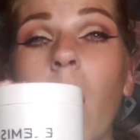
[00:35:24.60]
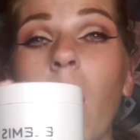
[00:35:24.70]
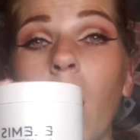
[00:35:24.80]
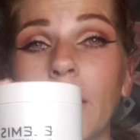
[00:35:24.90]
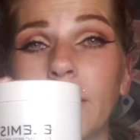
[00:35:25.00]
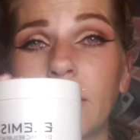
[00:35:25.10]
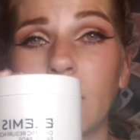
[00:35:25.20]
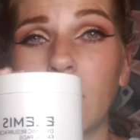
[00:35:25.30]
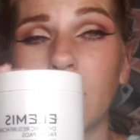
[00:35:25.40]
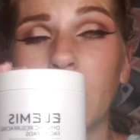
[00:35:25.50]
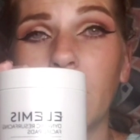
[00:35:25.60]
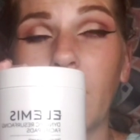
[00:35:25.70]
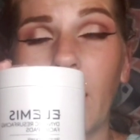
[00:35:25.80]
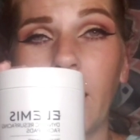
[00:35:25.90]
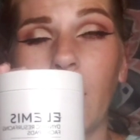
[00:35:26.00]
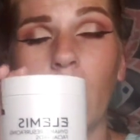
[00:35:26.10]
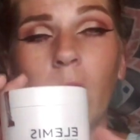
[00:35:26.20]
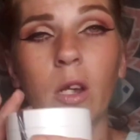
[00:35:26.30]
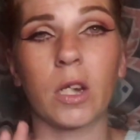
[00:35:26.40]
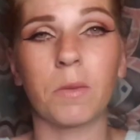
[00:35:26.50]
awesome. They
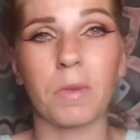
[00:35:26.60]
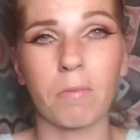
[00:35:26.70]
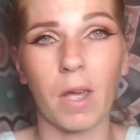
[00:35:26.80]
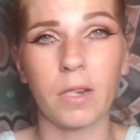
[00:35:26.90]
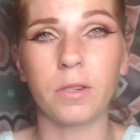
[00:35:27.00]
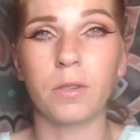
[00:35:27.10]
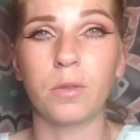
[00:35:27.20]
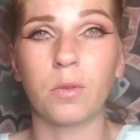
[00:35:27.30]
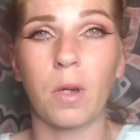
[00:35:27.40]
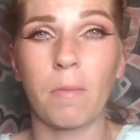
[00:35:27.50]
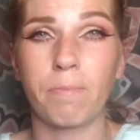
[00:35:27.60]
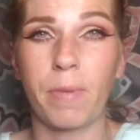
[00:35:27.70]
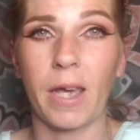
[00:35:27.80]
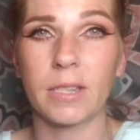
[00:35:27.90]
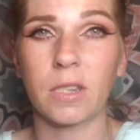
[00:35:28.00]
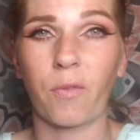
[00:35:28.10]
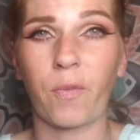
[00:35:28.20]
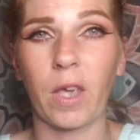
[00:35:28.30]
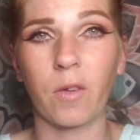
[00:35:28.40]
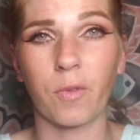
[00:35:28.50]
are going to be my new best
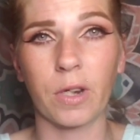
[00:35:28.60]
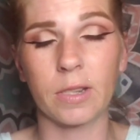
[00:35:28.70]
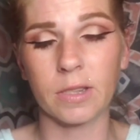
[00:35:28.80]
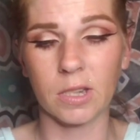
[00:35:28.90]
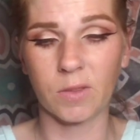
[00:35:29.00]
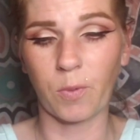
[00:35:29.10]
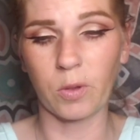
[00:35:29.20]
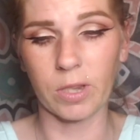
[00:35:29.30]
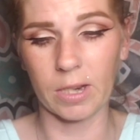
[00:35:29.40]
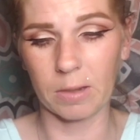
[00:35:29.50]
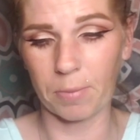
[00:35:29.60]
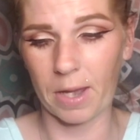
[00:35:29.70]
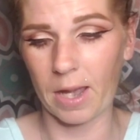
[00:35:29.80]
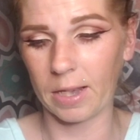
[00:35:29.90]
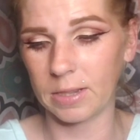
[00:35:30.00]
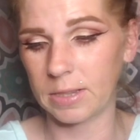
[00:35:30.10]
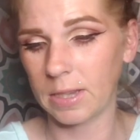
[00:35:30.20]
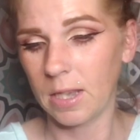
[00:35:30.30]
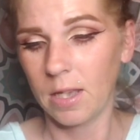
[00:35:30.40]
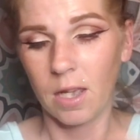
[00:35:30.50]
favorite exfoliating pads.